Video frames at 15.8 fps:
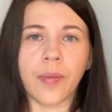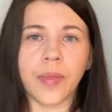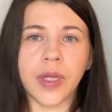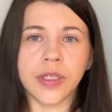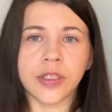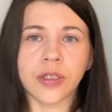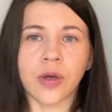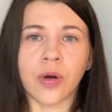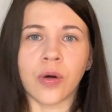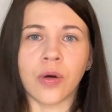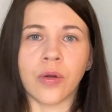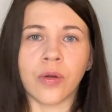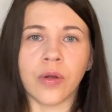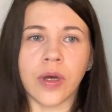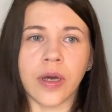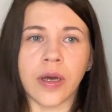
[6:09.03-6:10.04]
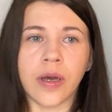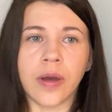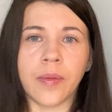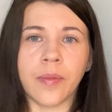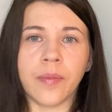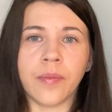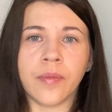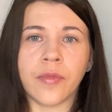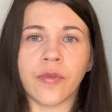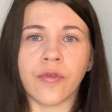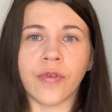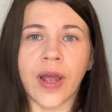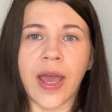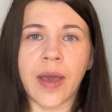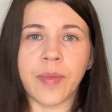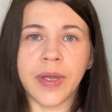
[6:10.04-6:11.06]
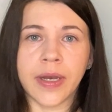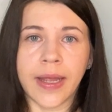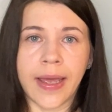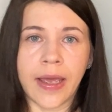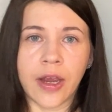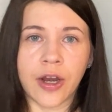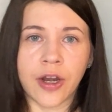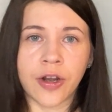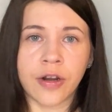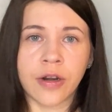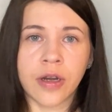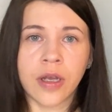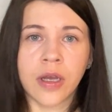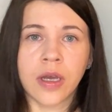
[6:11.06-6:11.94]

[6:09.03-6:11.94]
It's called Rabbit Air,